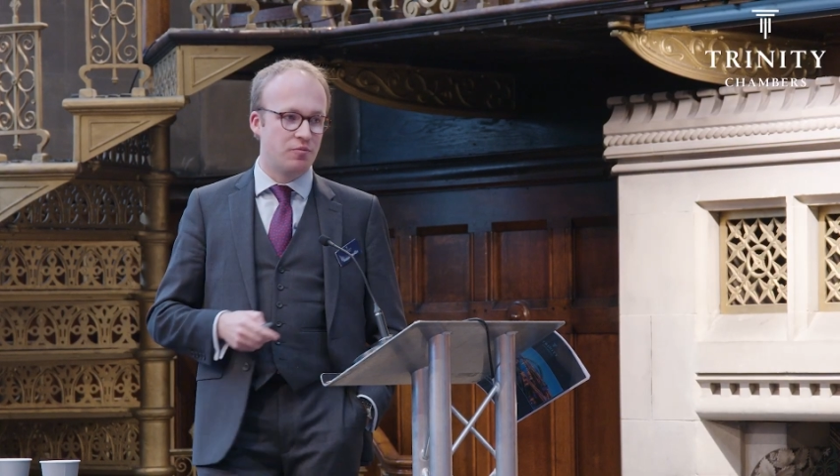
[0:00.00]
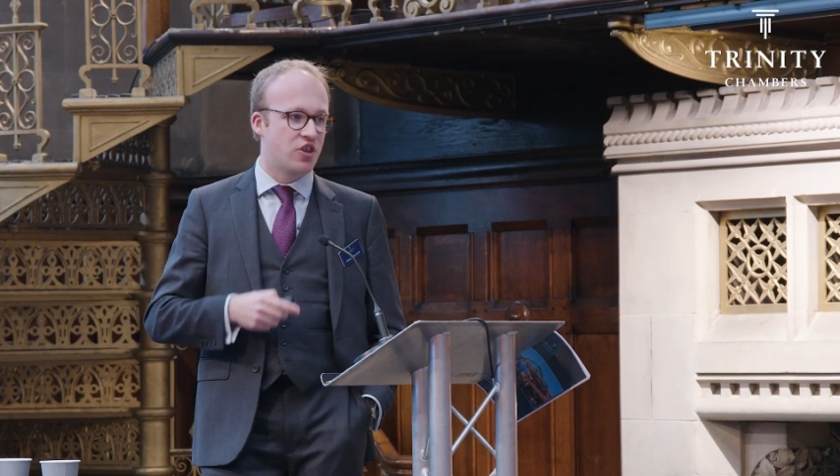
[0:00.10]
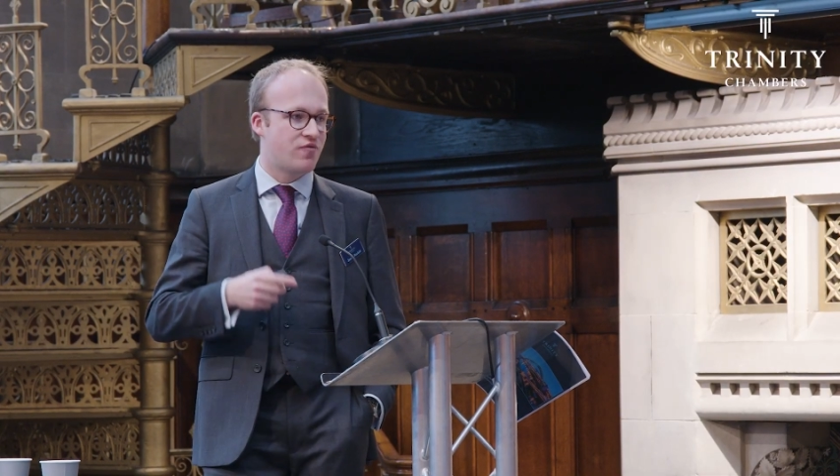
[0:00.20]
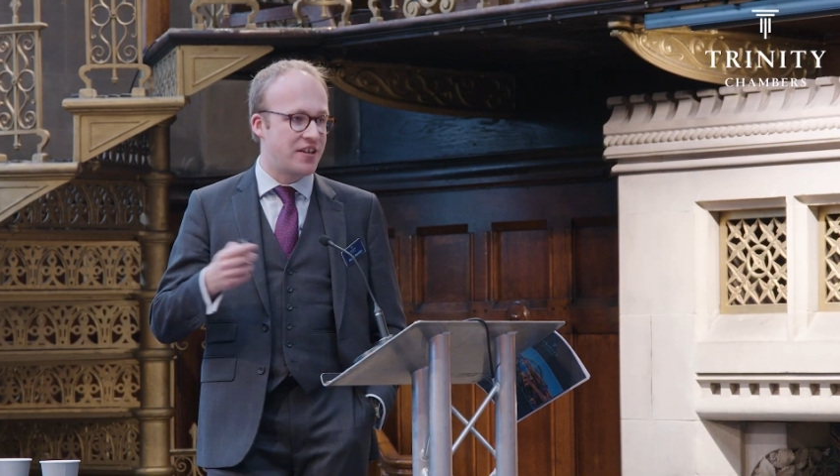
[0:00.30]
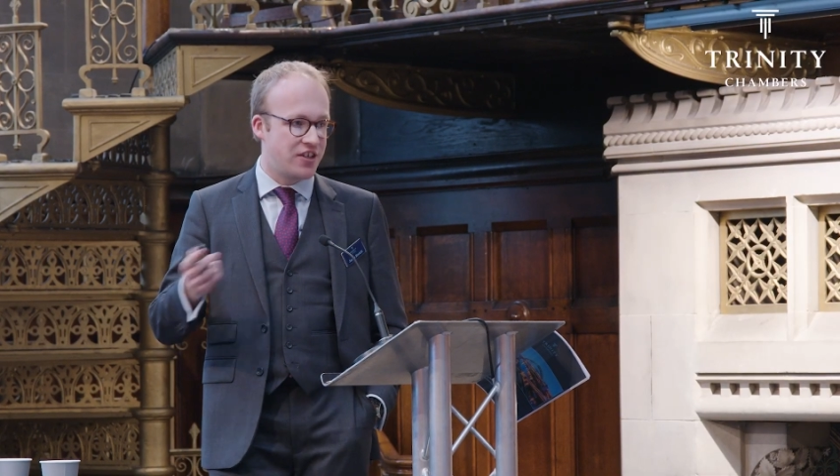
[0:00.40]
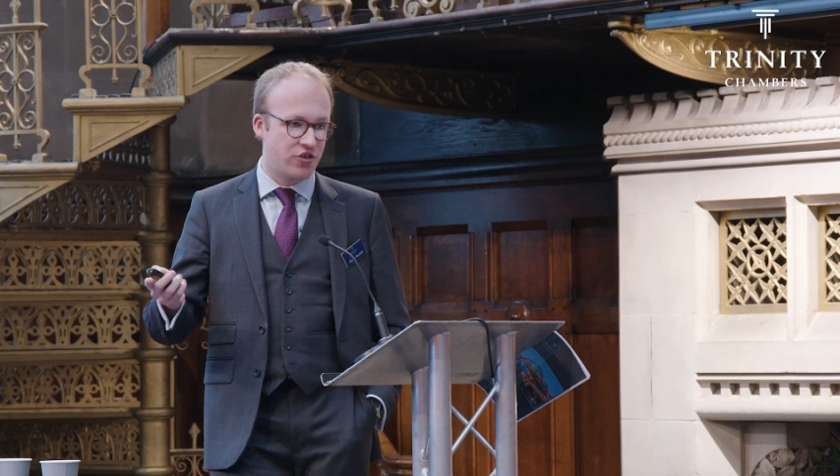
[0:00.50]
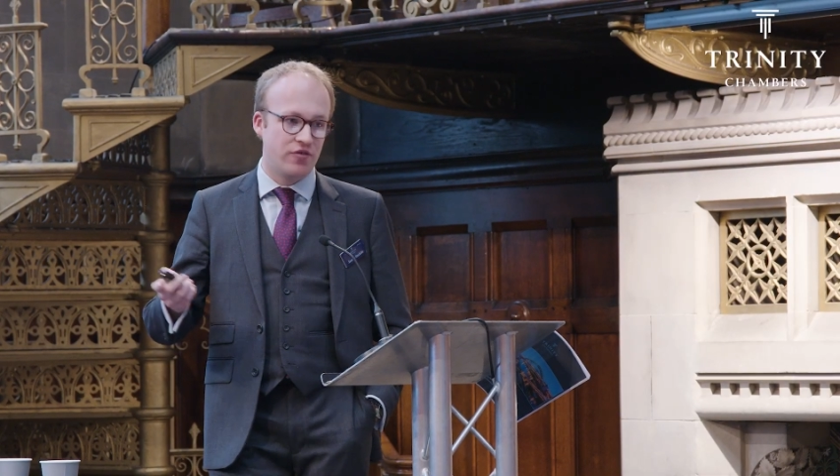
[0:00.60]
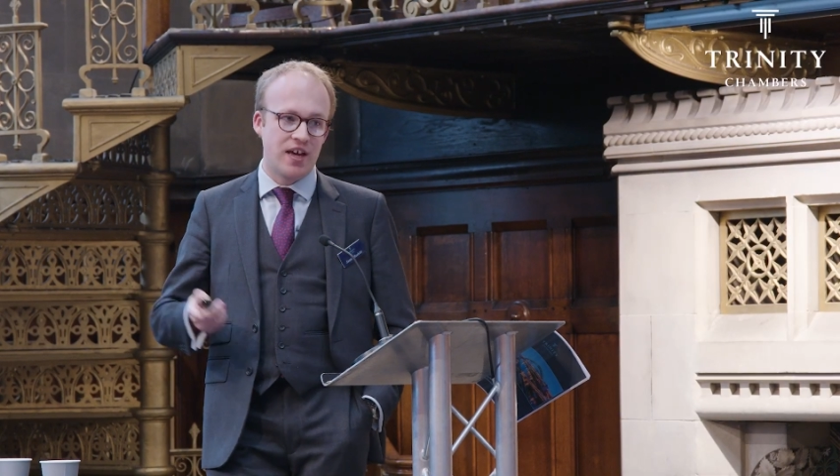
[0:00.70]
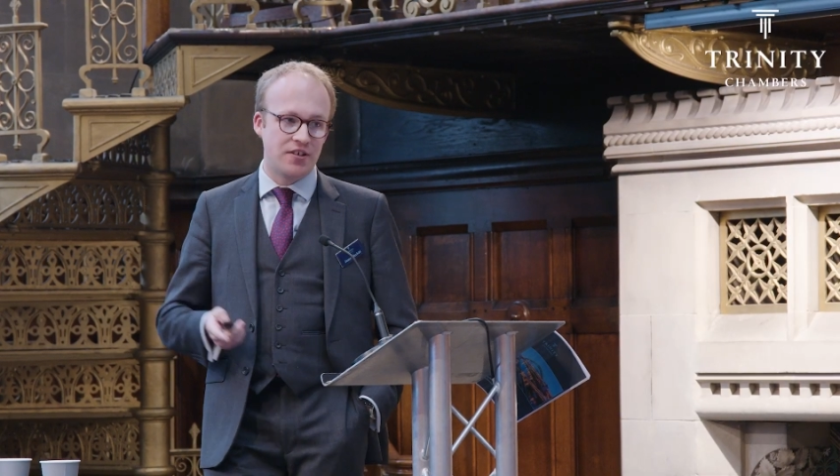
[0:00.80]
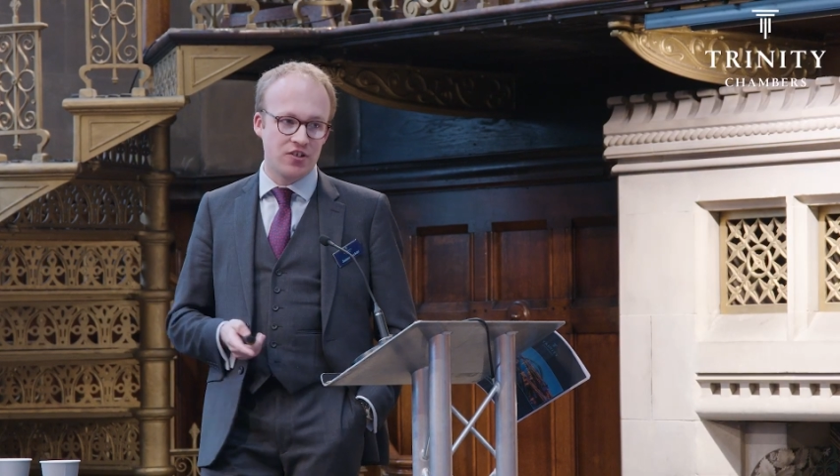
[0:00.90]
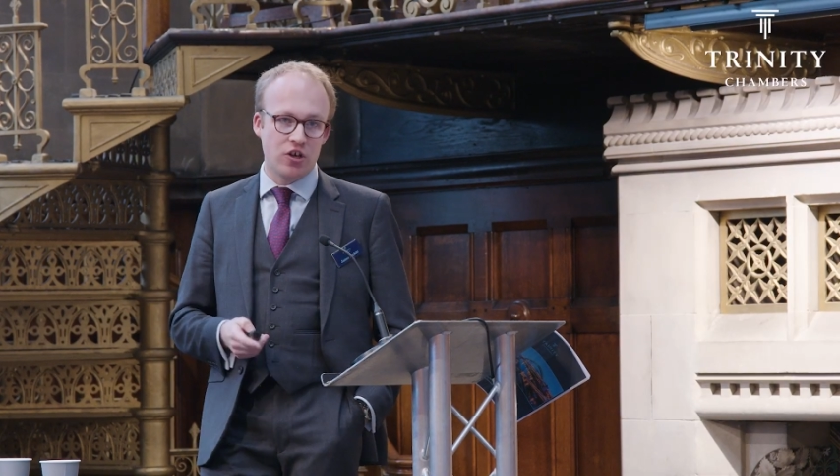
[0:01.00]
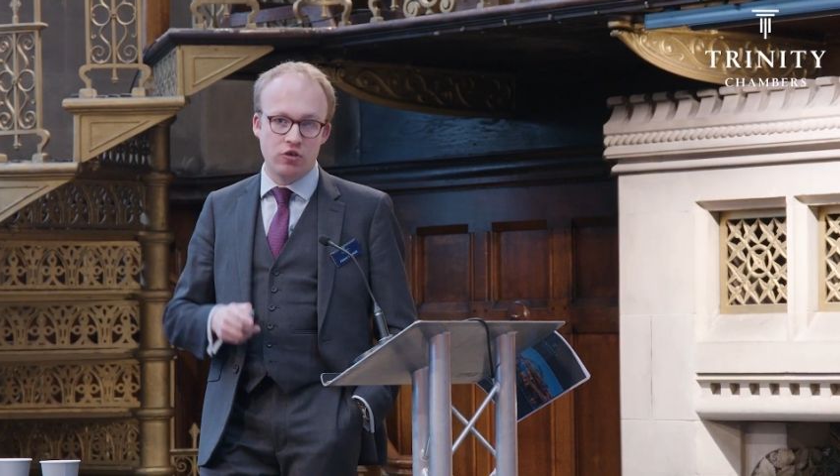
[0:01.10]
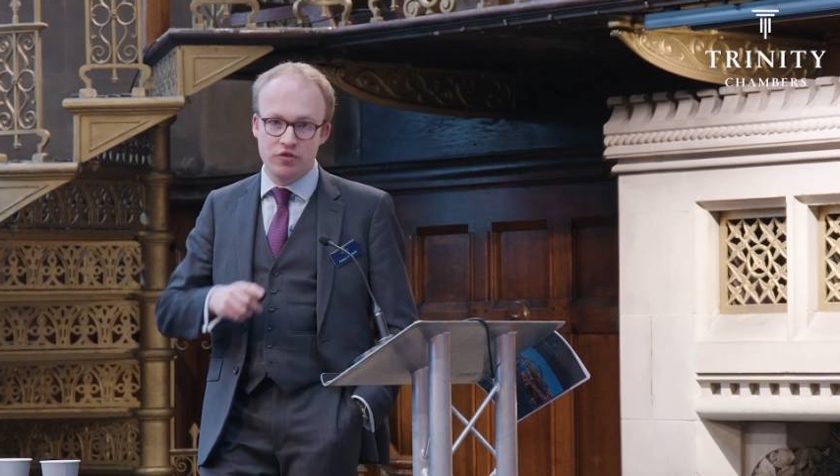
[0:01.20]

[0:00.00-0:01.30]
to the register if they're dissolved.